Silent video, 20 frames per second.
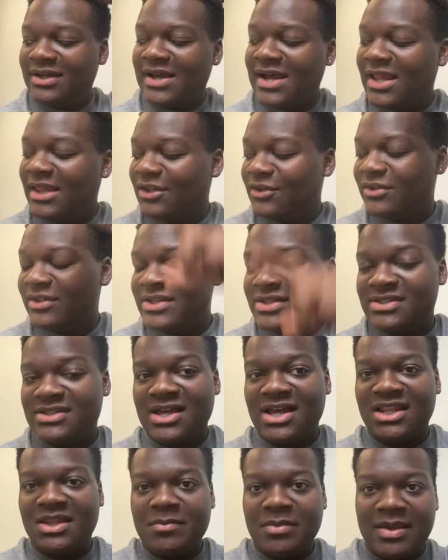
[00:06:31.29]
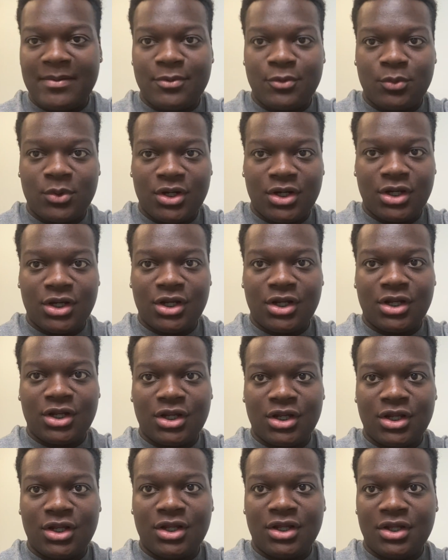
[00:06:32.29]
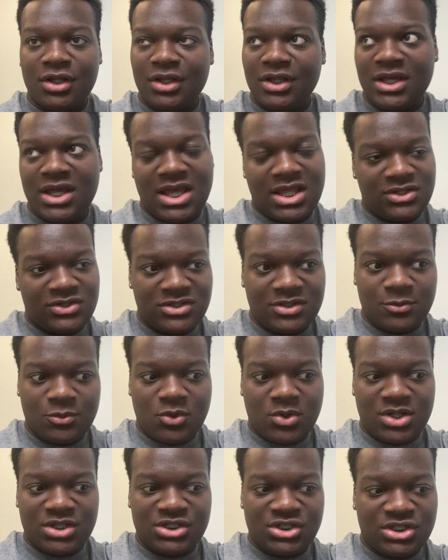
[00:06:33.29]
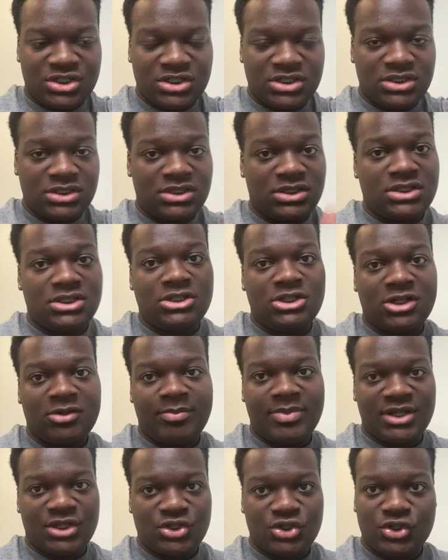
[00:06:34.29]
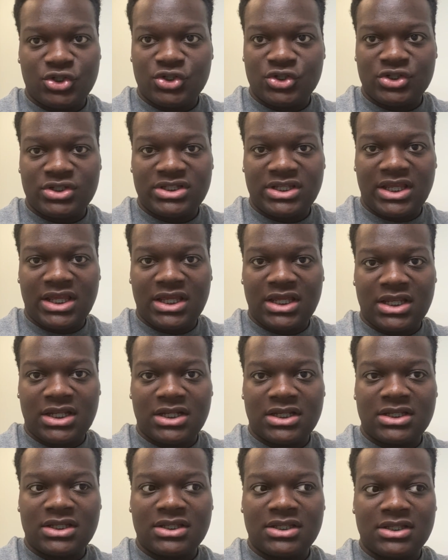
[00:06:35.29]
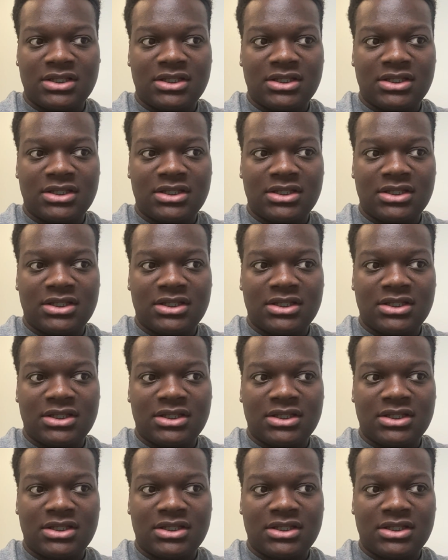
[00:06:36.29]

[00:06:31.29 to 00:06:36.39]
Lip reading: I literally signed the paperwork, answered some questions, took pictures, and